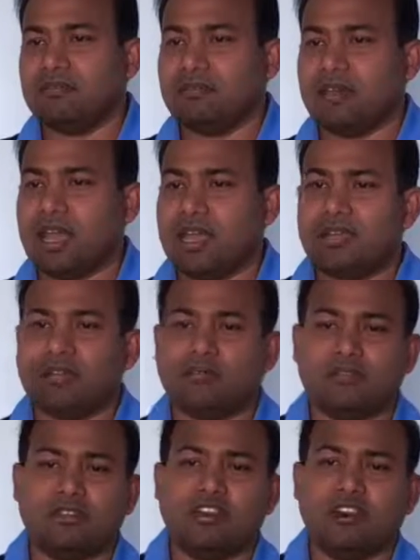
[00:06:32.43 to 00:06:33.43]
I
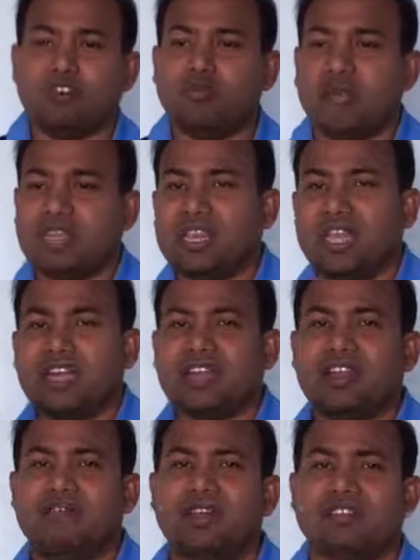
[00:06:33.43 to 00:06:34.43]
need not to buy the
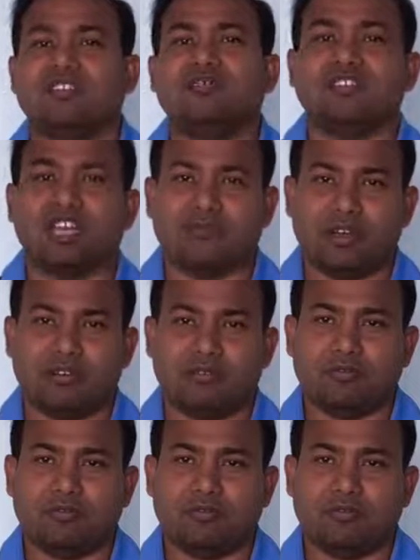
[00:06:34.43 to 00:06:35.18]
entire version of Java